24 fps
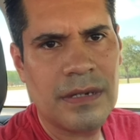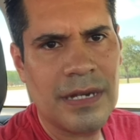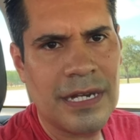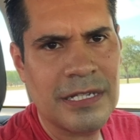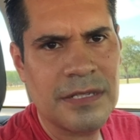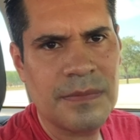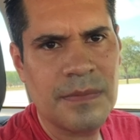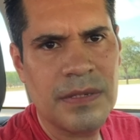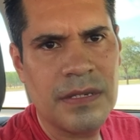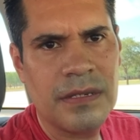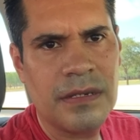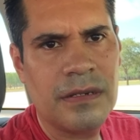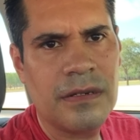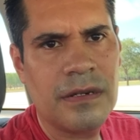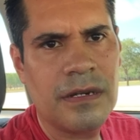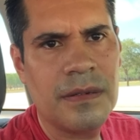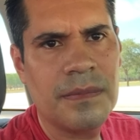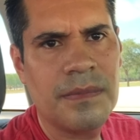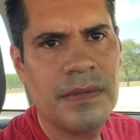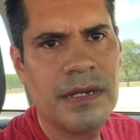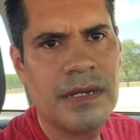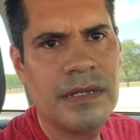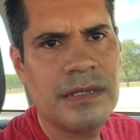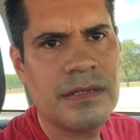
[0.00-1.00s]
ask me
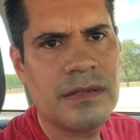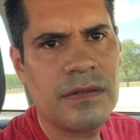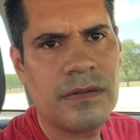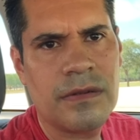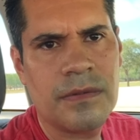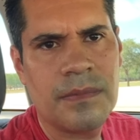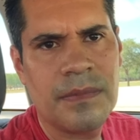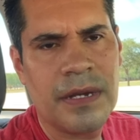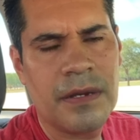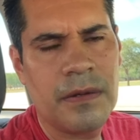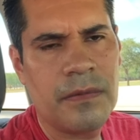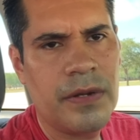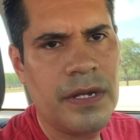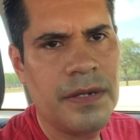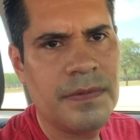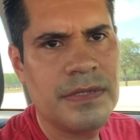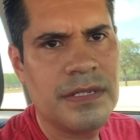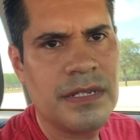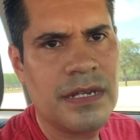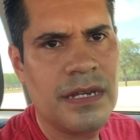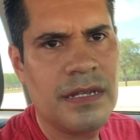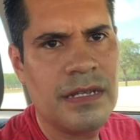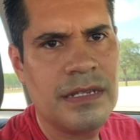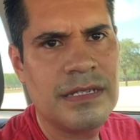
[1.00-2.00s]
comments, or my
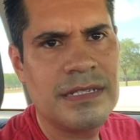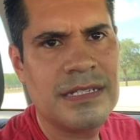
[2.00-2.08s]
website